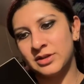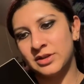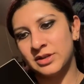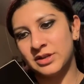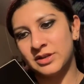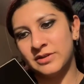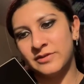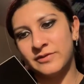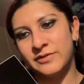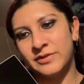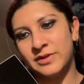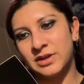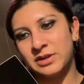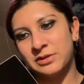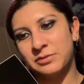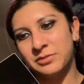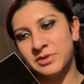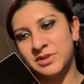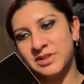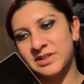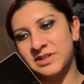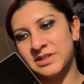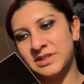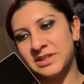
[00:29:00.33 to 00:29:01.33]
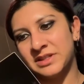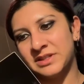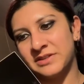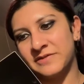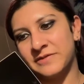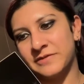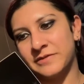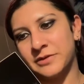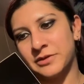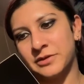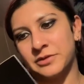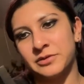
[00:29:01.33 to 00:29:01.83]
if anyone's seen
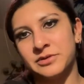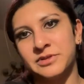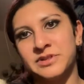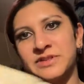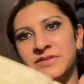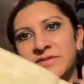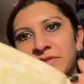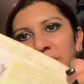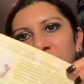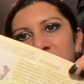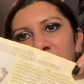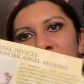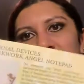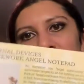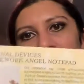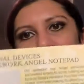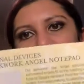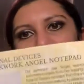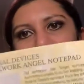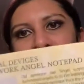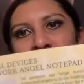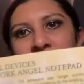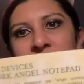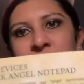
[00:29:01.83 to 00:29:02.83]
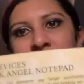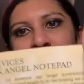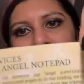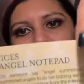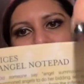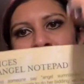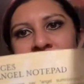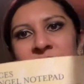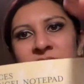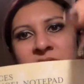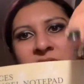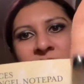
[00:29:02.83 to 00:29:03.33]
Infernal Devices
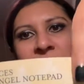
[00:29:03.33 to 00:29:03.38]
series,